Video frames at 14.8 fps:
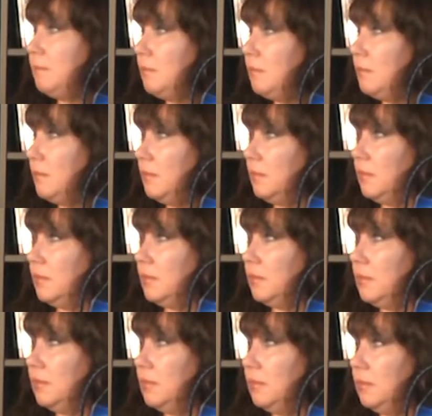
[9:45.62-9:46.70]

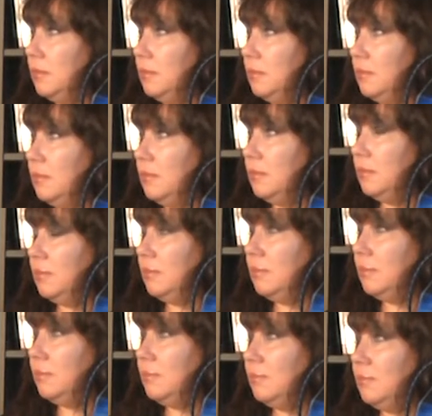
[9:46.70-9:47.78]

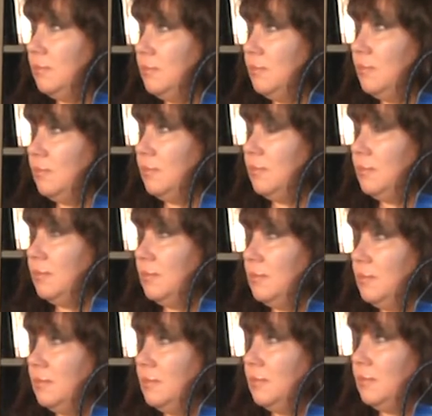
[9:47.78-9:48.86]

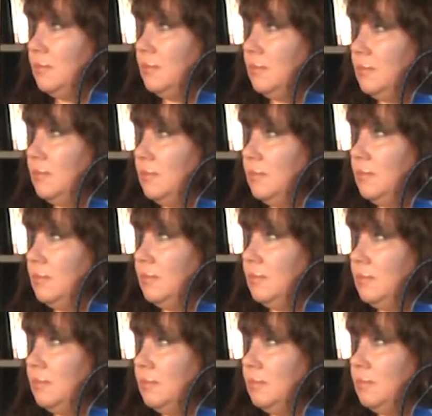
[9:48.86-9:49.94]

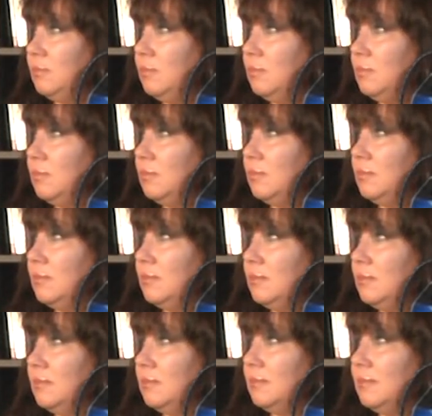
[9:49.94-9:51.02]

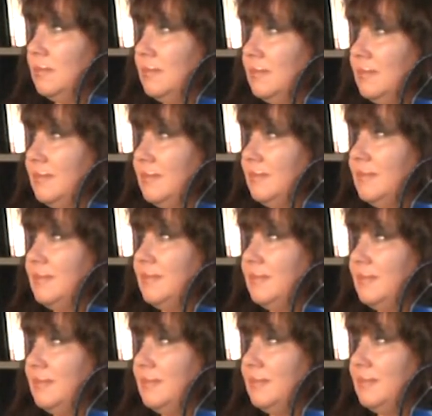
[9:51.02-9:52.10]

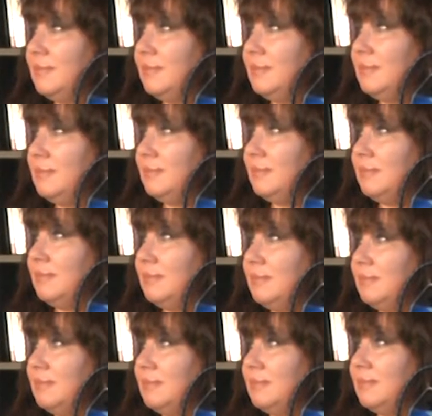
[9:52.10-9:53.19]

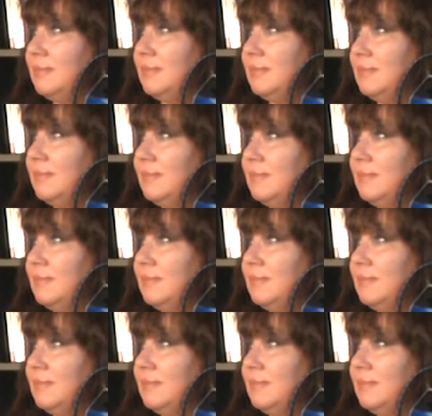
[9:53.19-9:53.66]
This person isn't speaking.